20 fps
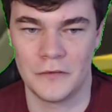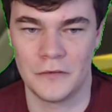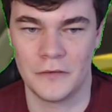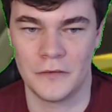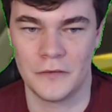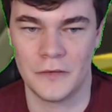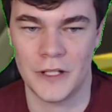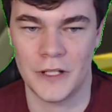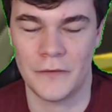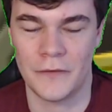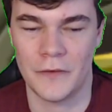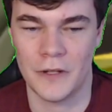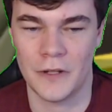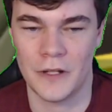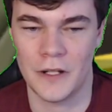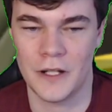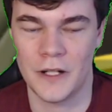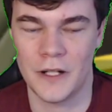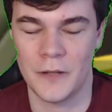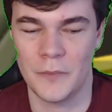Like, every, uh,
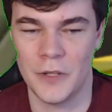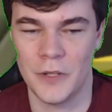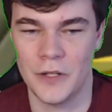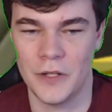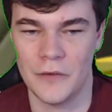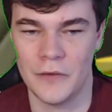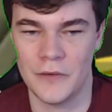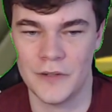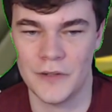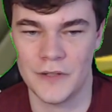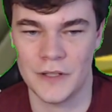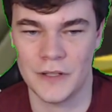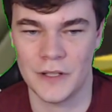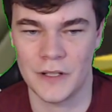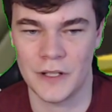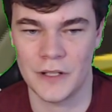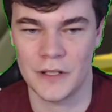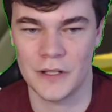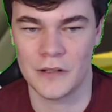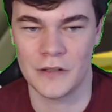and I've been noticing
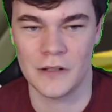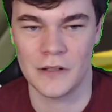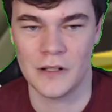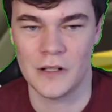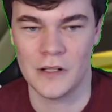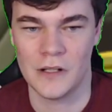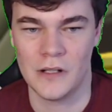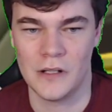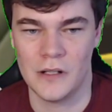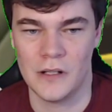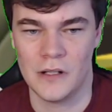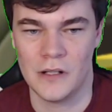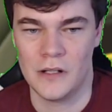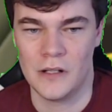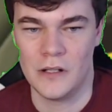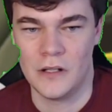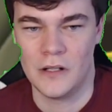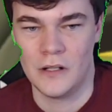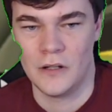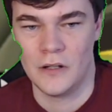like
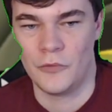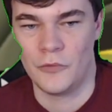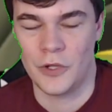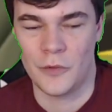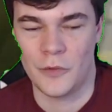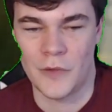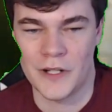when I watch the